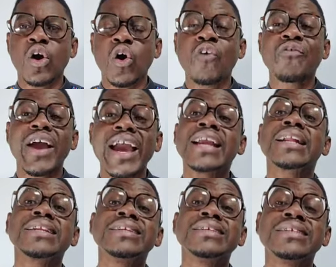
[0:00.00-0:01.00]
of
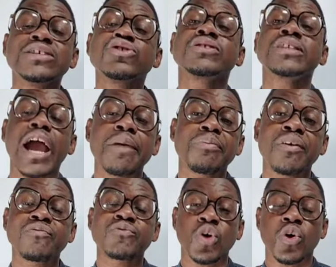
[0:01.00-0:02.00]
handling this type
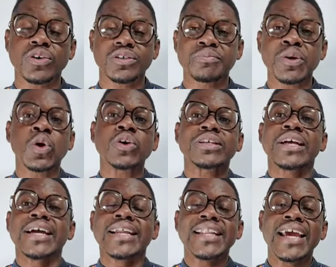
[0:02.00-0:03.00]
of dogs, because
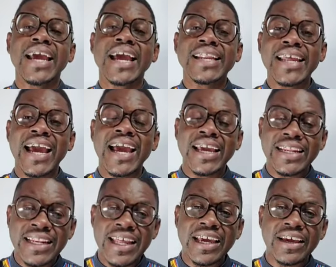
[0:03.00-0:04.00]

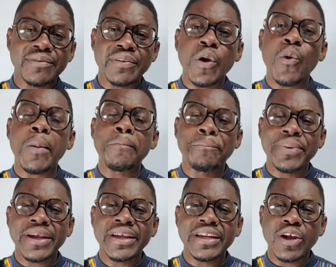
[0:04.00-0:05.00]
they were
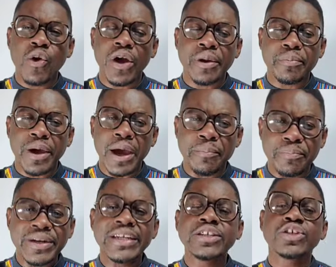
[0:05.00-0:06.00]

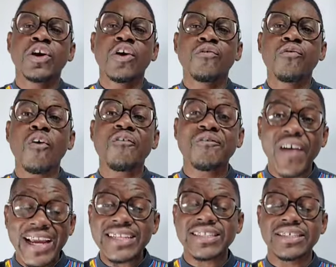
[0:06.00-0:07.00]
bred for
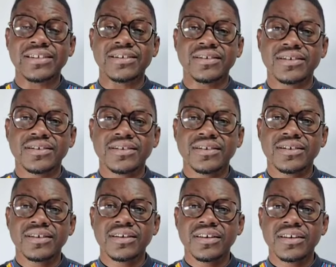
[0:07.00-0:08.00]
fighting.
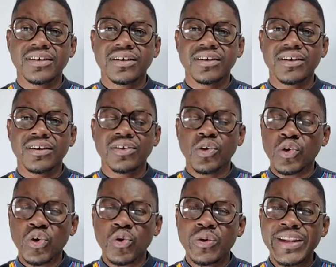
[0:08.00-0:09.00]
You
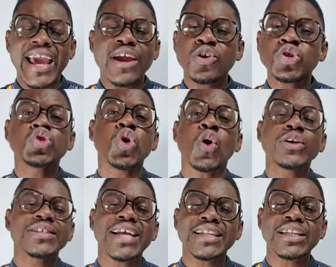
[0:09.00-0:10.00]
know, they are not
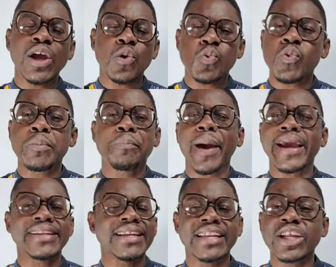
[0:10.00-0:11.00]
dogs that will
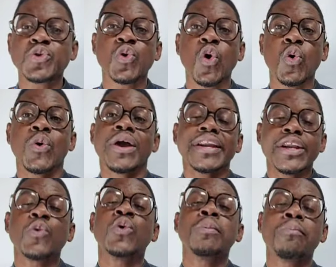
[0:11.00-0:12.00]
bite and let go.
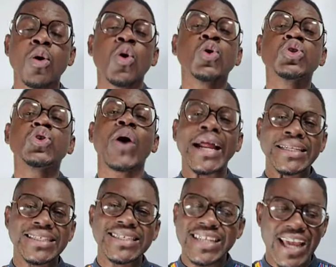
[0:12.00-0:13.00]
They will mold you
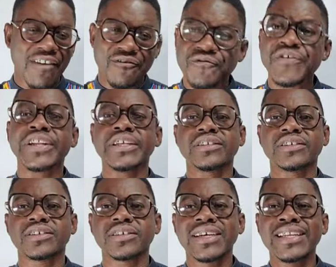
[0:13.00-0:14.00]
until they are
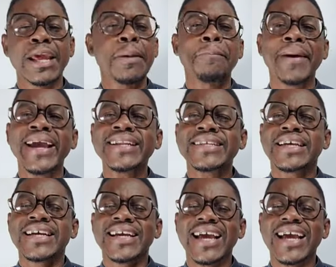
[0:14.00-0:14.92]
finished. They bite